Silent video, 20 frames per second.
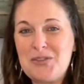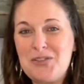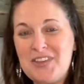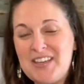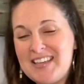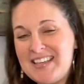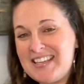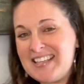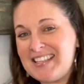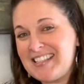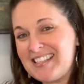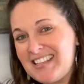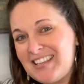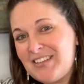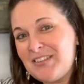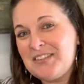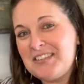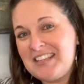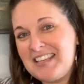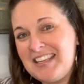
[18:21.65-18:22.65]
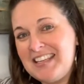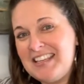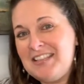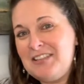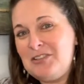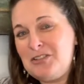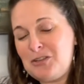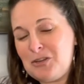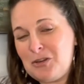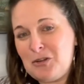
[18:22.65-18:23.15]
thinking skills
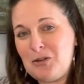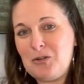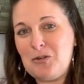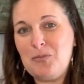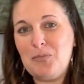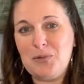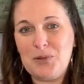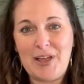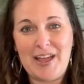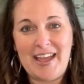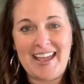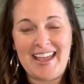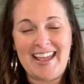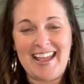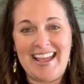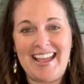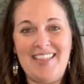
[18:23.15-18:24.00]
into play.